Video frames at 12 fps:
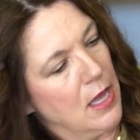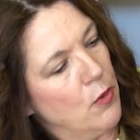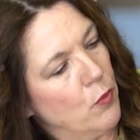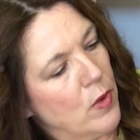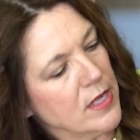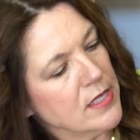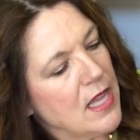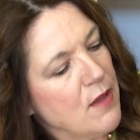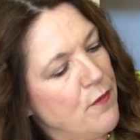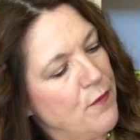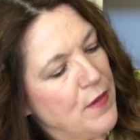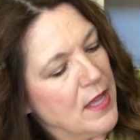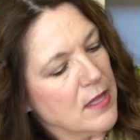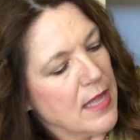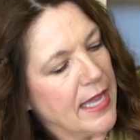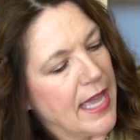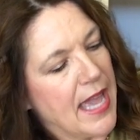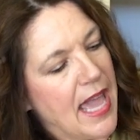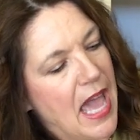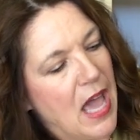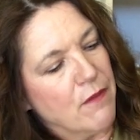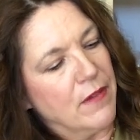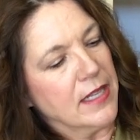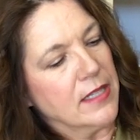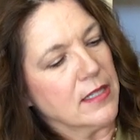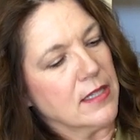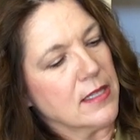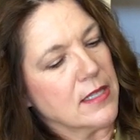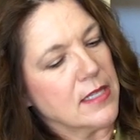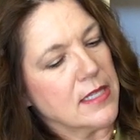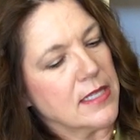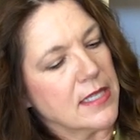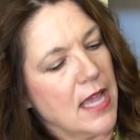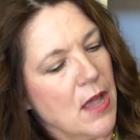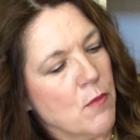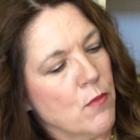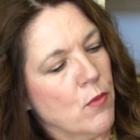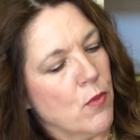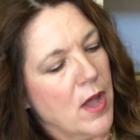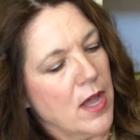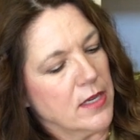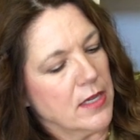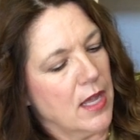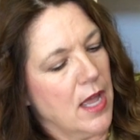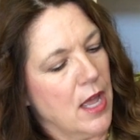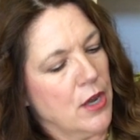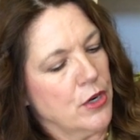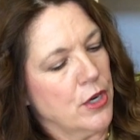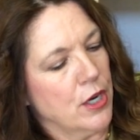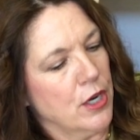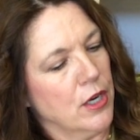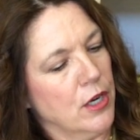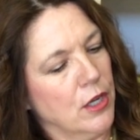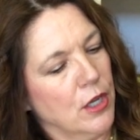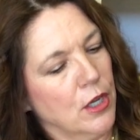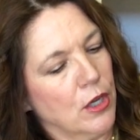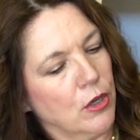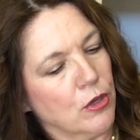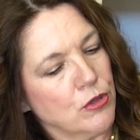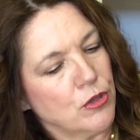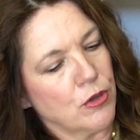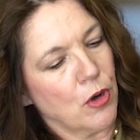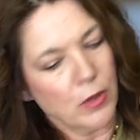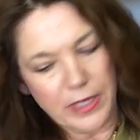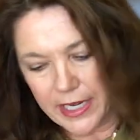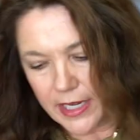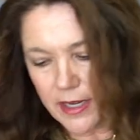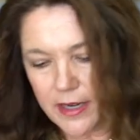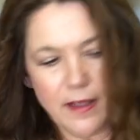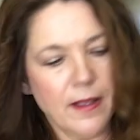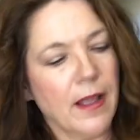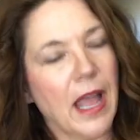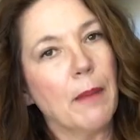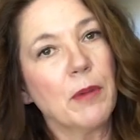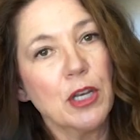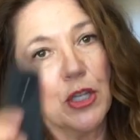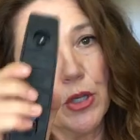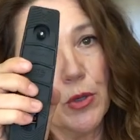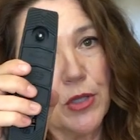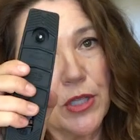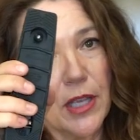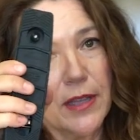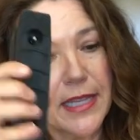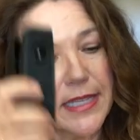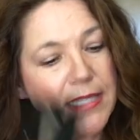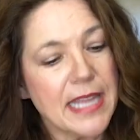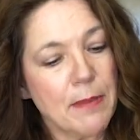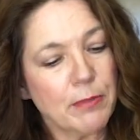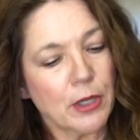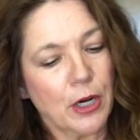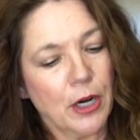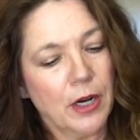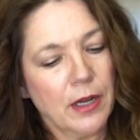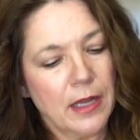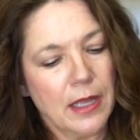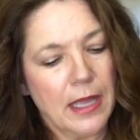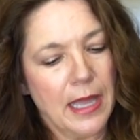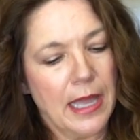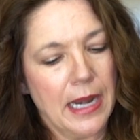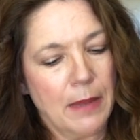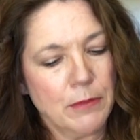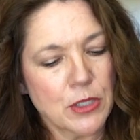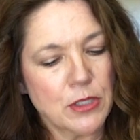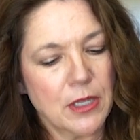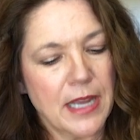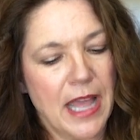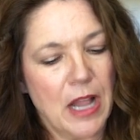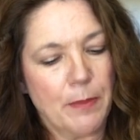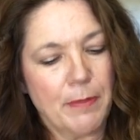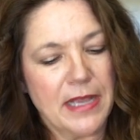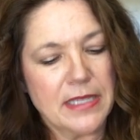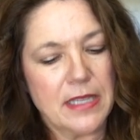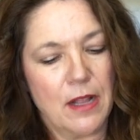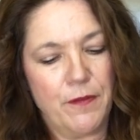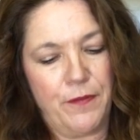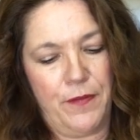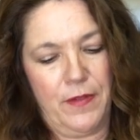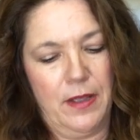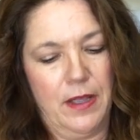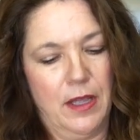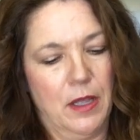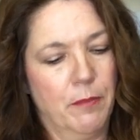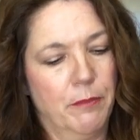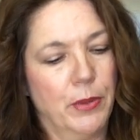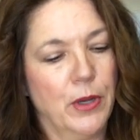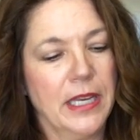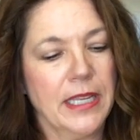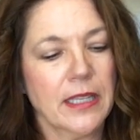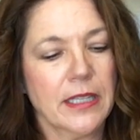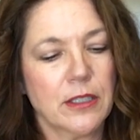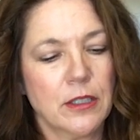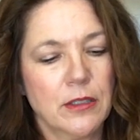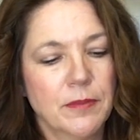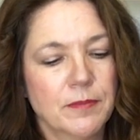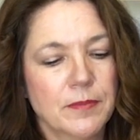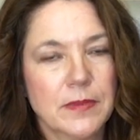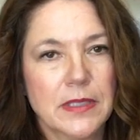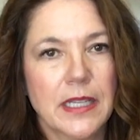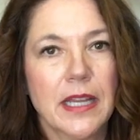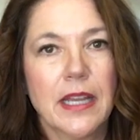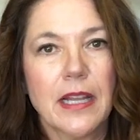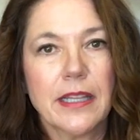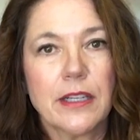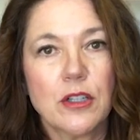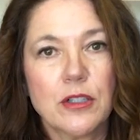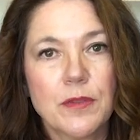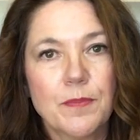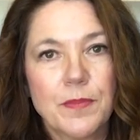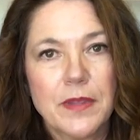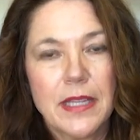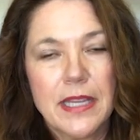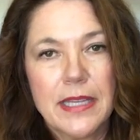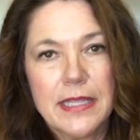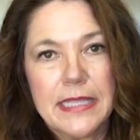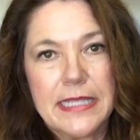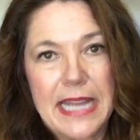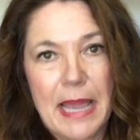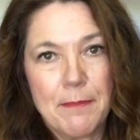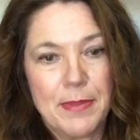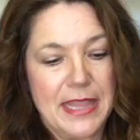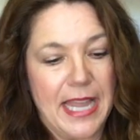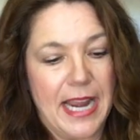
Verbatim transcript: and once I feel like I have it somewhat under control here I'm gonna use the stapler and I'm just gonna help myself putting a little little stamp